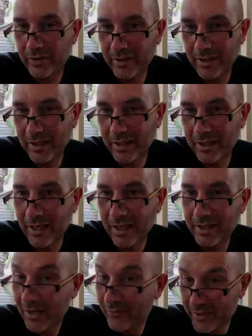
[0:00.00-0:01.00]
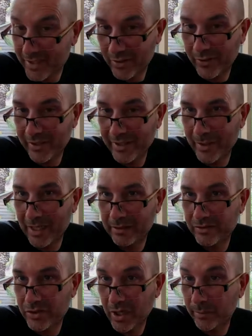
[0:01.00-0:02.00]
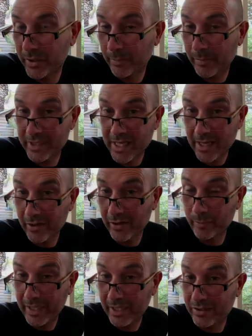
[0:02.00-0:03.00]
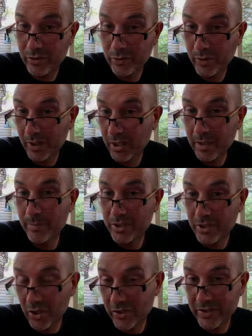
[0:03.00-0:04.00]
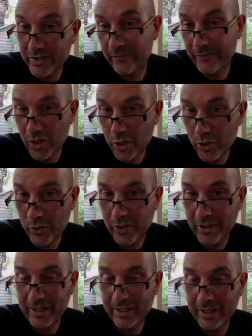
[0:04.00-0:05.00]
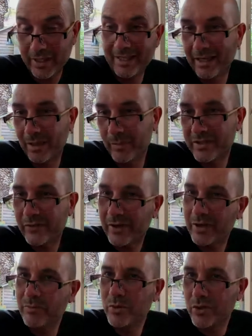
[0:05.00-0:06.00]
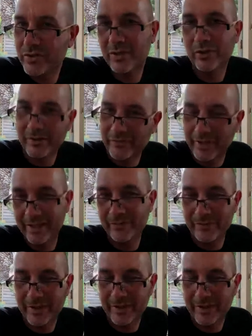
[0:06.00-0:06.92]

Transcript: cute love story about jumping up and down on a bed to Madonna's Vogue. And it's very musical and